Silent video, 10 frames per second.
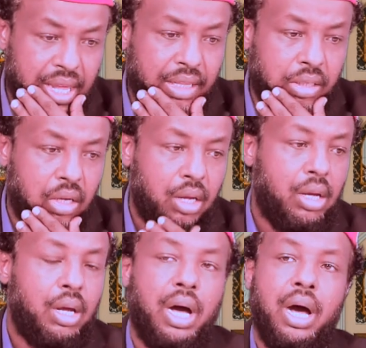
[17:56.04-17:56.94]
is
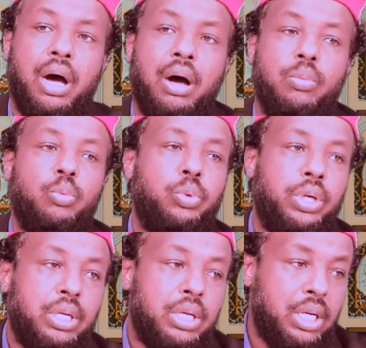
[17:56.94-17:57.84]
that uh,
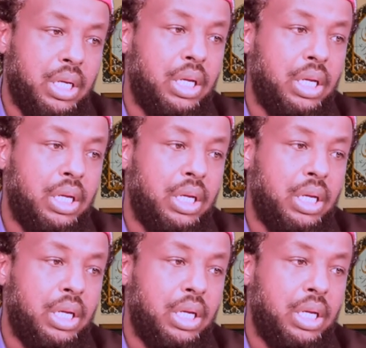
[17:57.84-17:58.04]
we